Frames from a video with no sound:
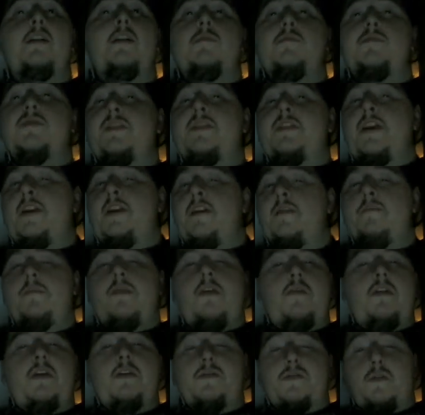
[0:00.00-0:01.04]
Skin and
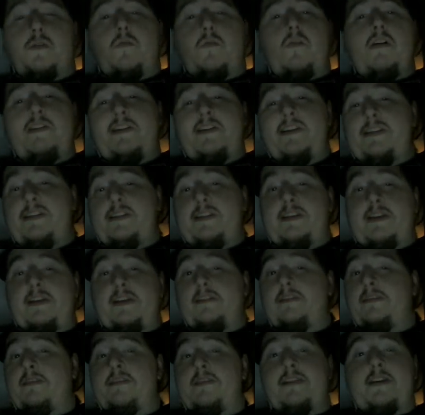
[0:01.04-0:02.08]
bone. He was a walking
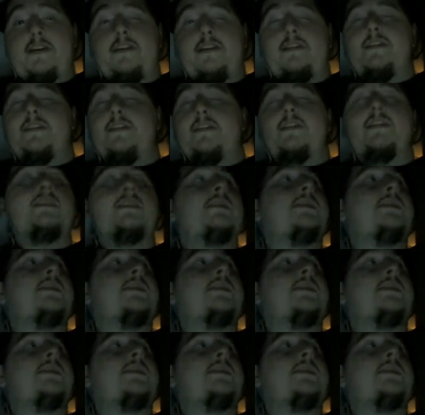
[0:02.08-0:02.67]
skeleton.